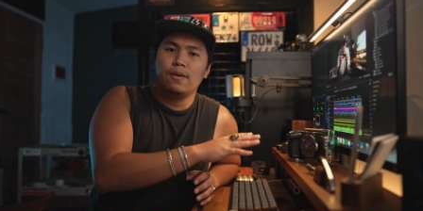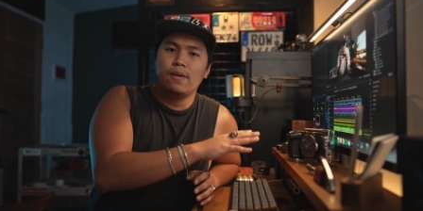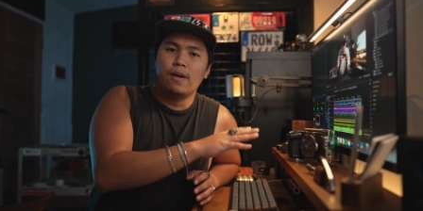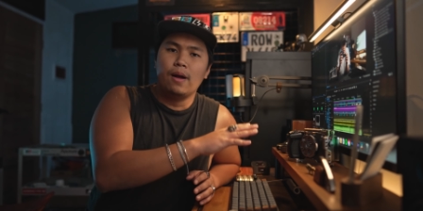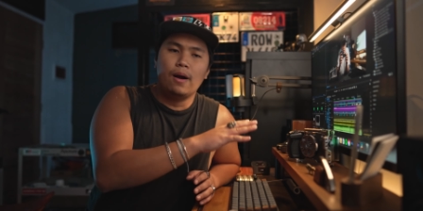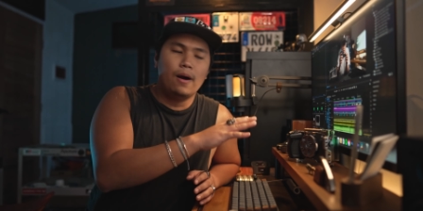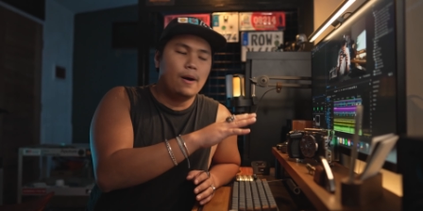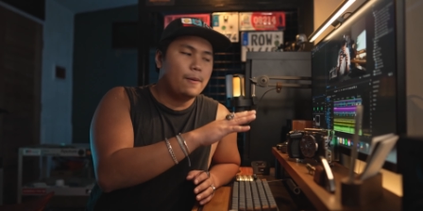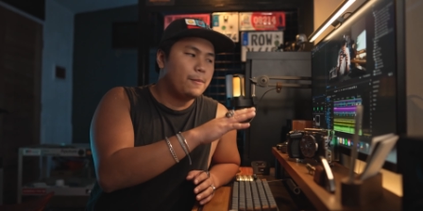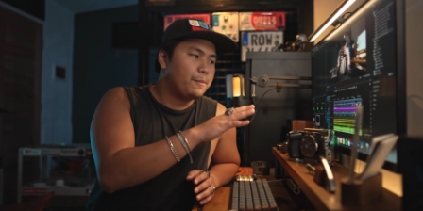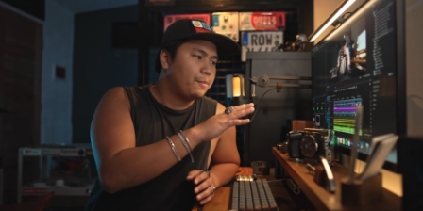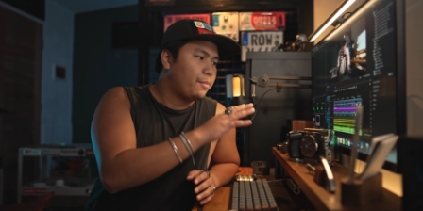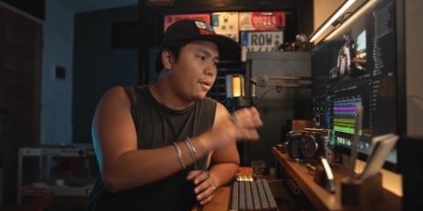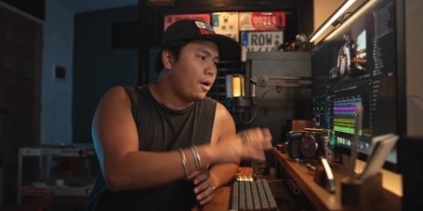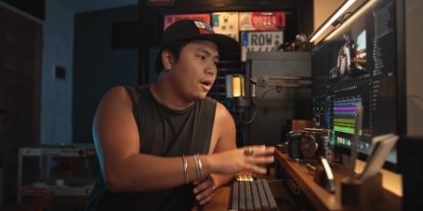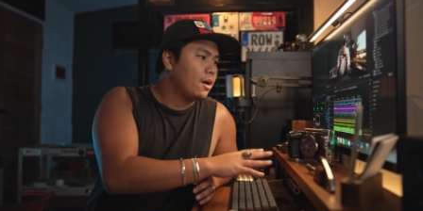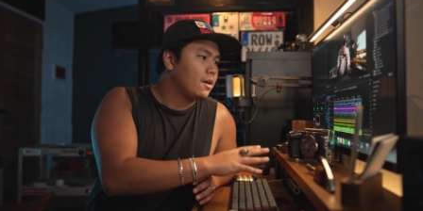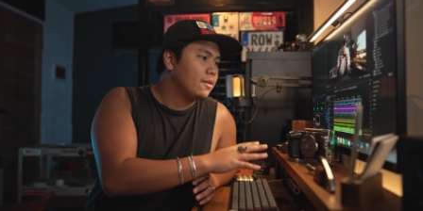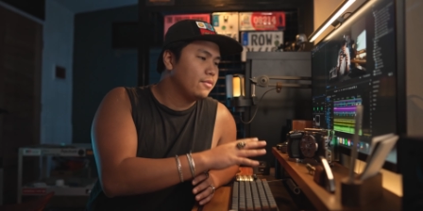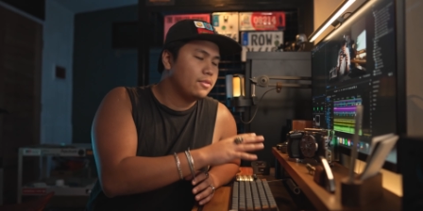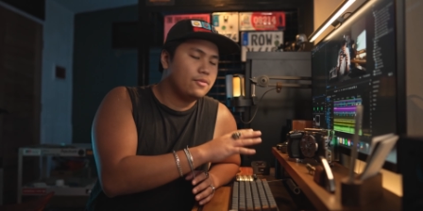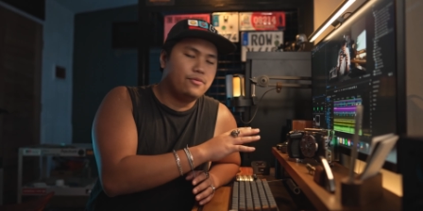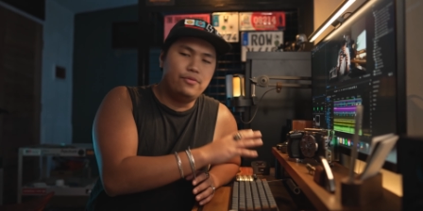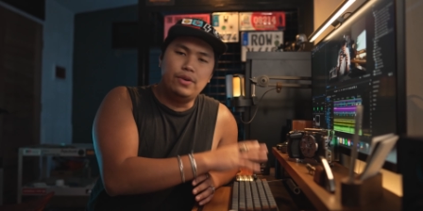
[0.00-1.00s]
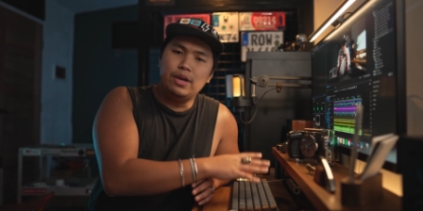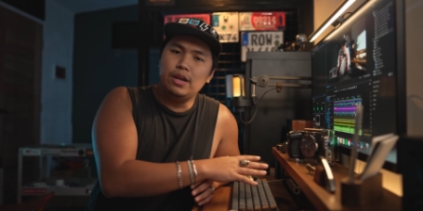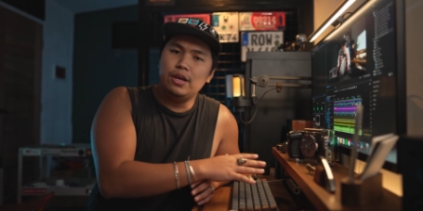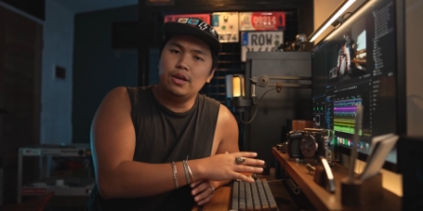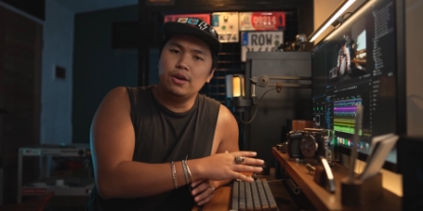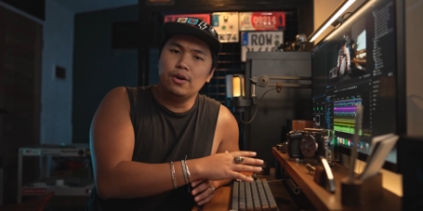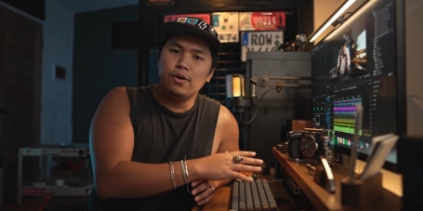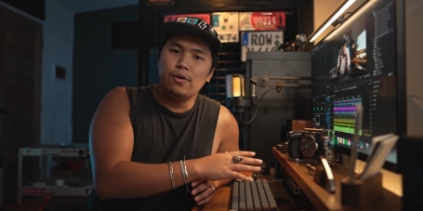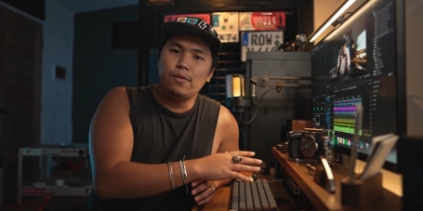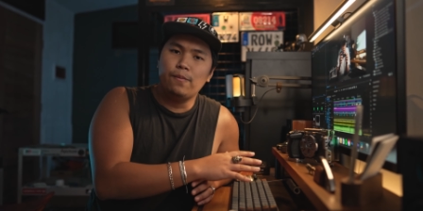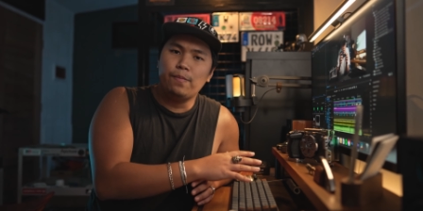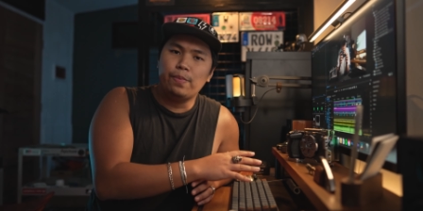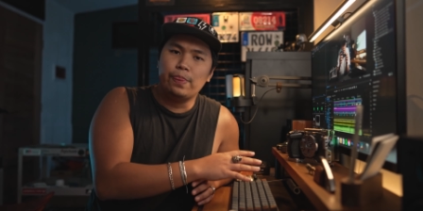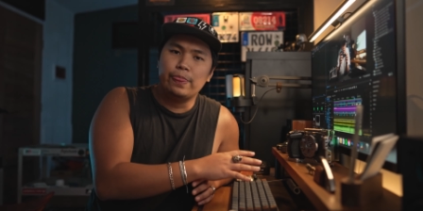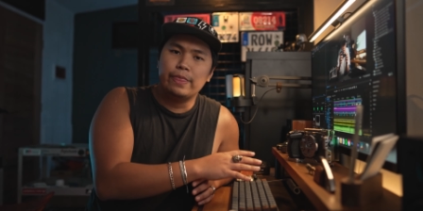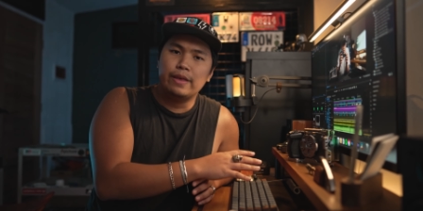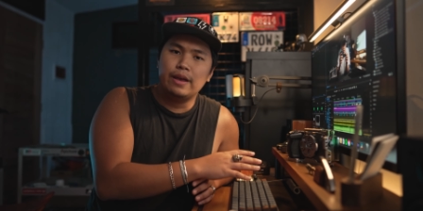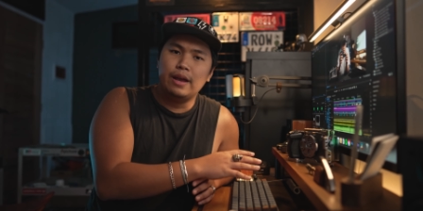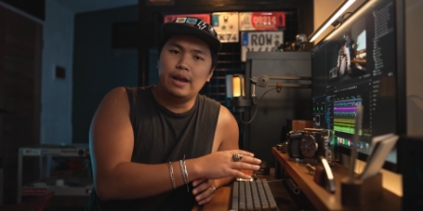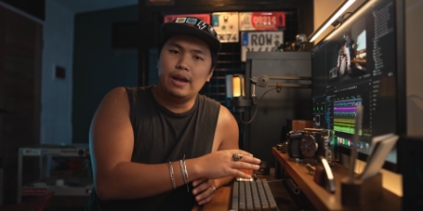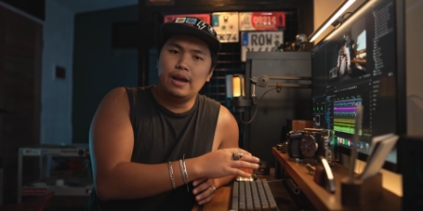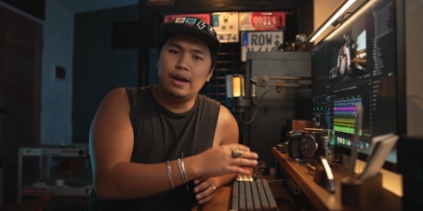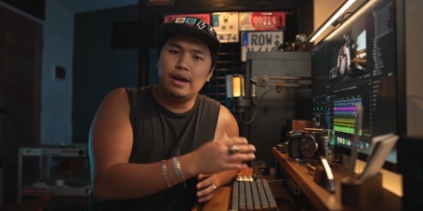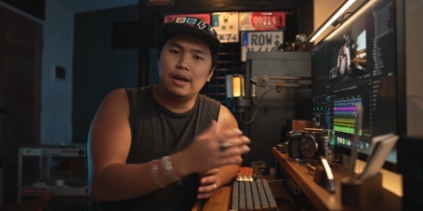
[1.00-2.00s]
part of the video,
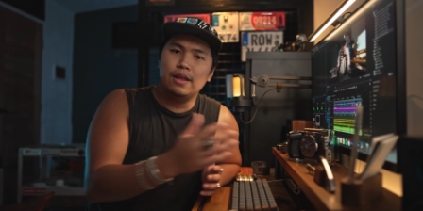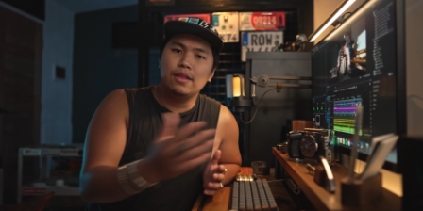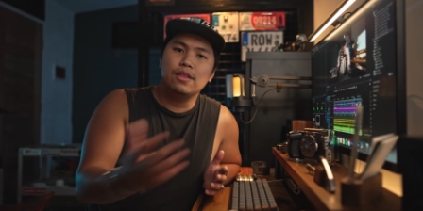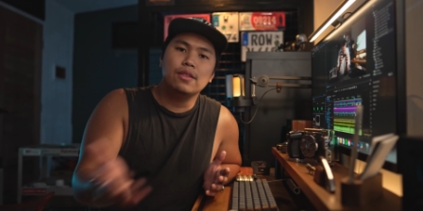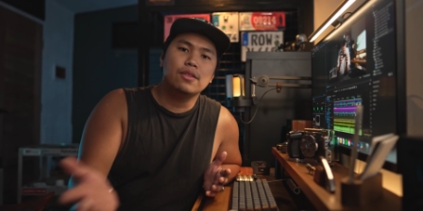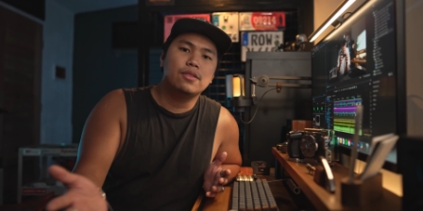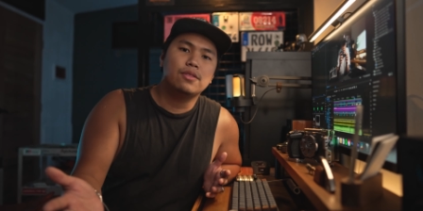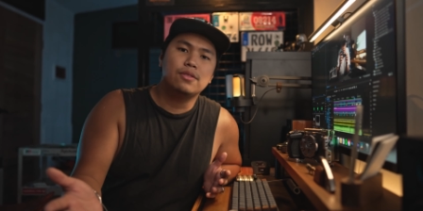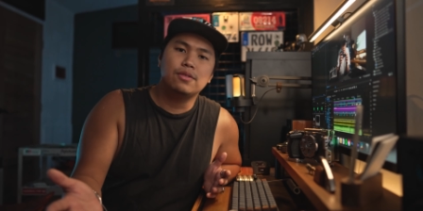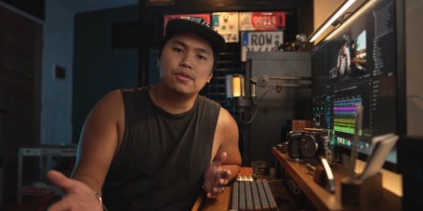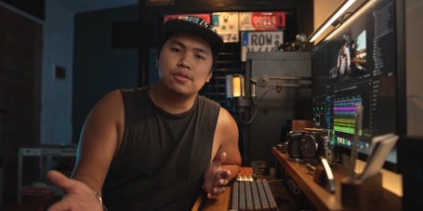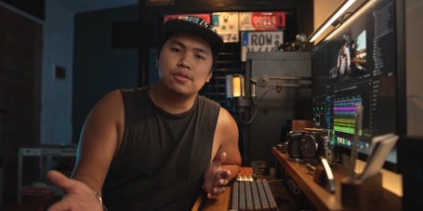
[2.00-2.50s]
and